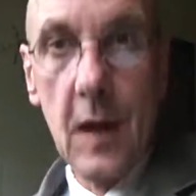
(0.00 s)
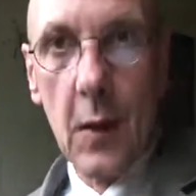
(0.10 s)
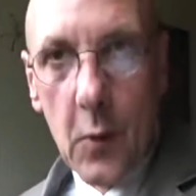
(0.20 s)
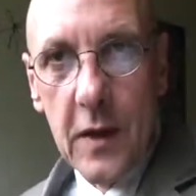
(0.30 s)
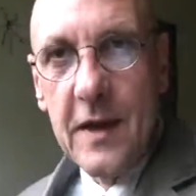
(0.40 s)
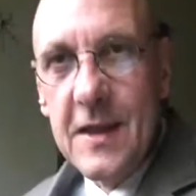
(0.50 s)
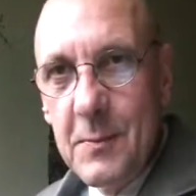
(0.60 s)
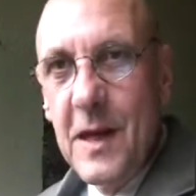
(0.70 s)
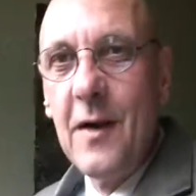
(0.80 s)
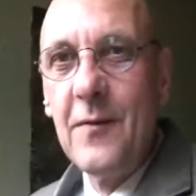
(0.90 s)

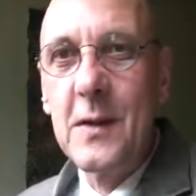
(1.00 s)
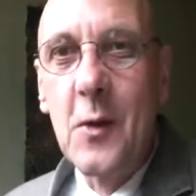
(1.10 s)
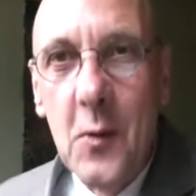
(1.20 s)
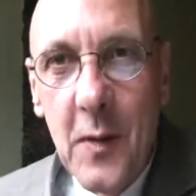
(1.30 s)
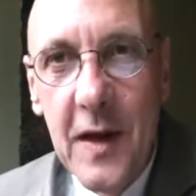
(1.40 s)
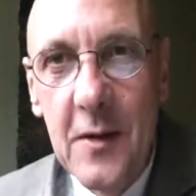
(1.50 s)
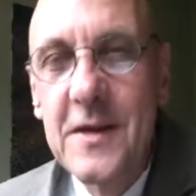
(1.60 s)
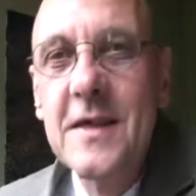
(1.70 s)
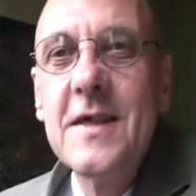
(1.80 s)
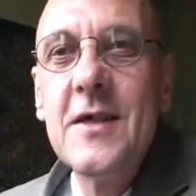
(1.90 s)
Greetings, beloved
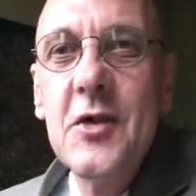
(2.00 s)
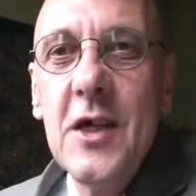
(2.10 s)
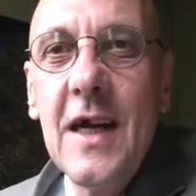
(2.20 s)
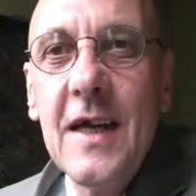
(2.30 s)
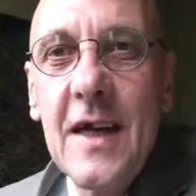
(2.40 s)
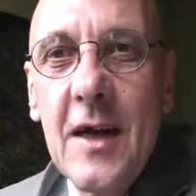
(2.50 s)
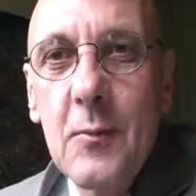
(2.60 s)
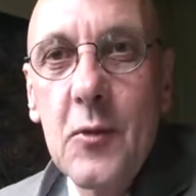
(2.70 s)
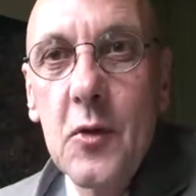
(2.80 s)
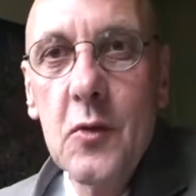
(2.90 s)
co-creators. This is Gilles, and I
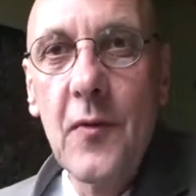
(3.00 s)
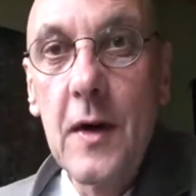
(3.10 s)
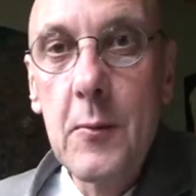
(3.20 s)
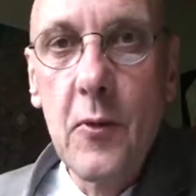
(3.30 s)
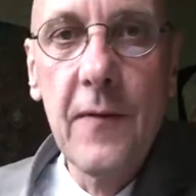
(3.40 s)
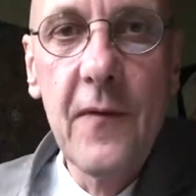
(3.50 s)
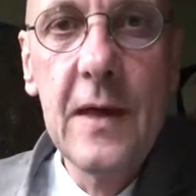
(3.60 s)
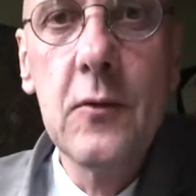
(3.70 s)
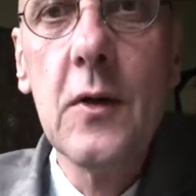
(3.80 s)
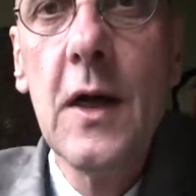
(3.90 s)
come to you very
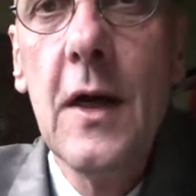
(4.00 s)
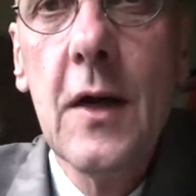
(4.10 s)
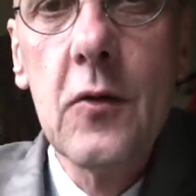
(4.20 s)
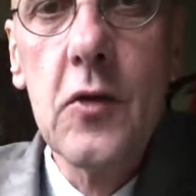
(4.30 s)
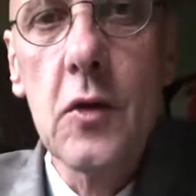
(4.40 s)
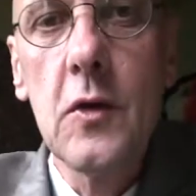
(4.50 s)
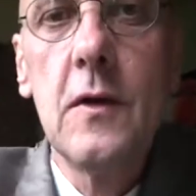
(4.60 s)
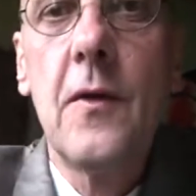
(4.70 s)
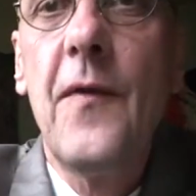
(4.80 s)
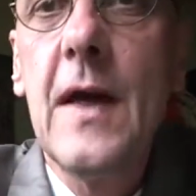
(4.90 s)
briefly to, to show
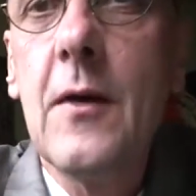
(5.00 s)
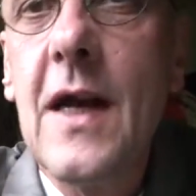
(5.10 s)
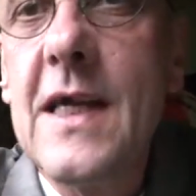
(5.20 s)
the, the final